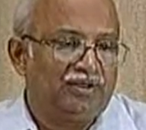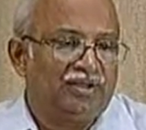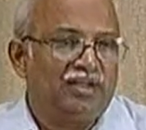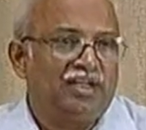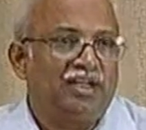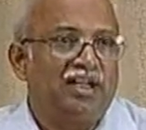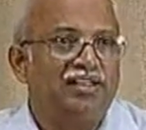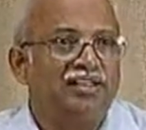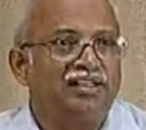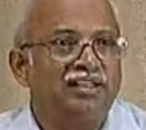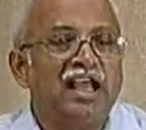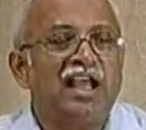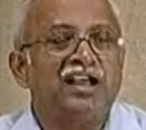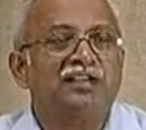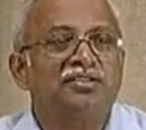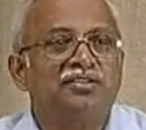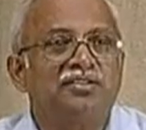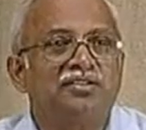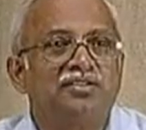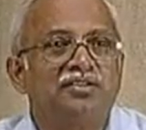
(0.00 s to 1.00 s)
And that
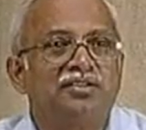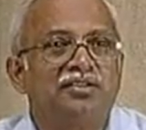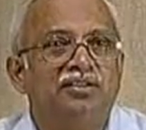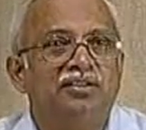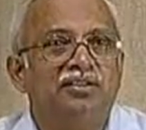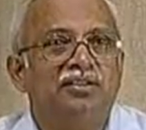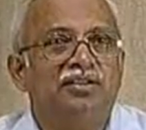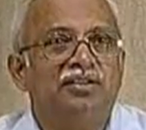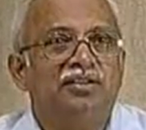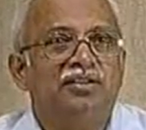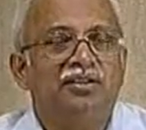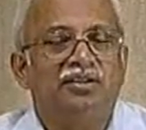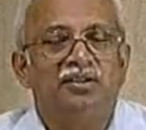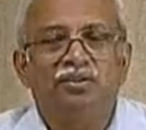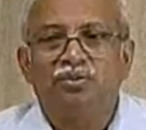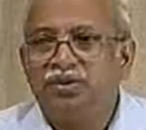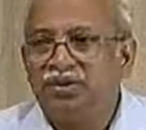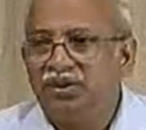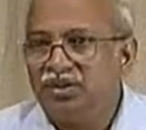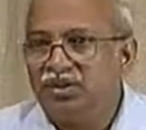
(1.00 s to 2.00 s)

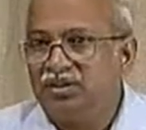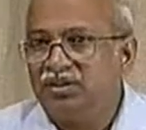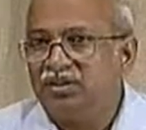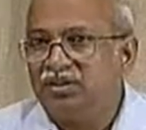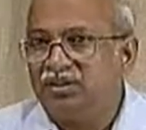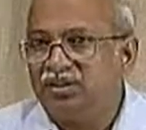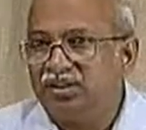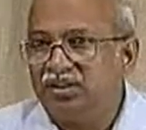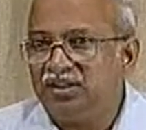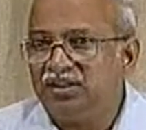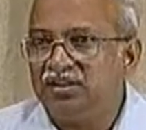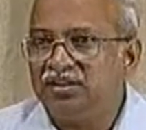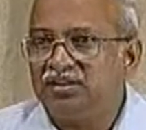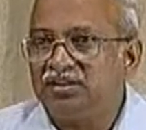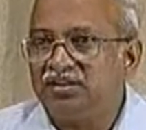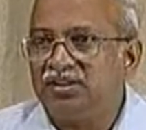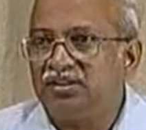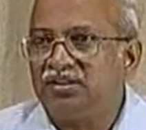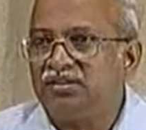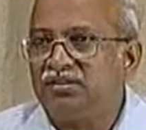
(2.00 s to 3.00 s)
will in
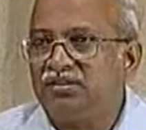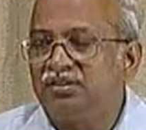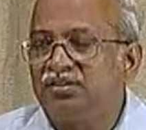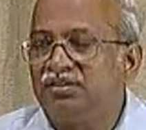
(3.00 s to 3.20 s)
turn